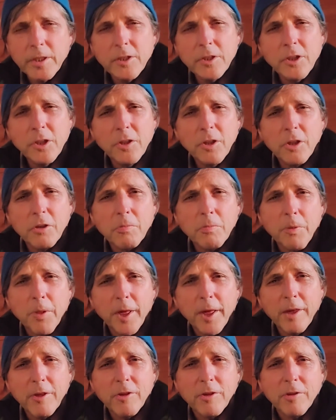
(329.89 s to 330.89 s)
to this
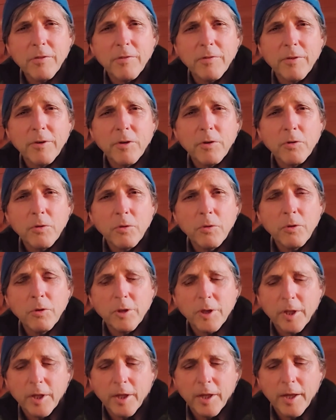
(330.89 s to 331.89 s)
place of
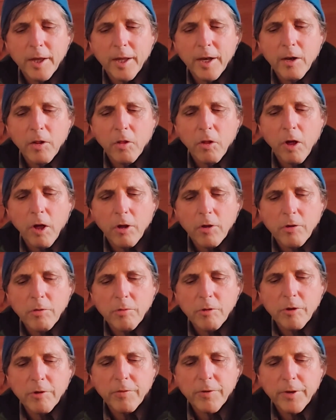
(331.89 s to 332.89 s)
cruelty and a loss
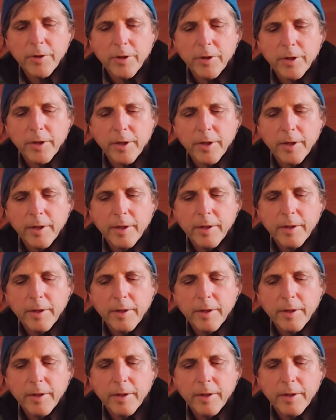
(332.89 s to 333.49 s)
of civility.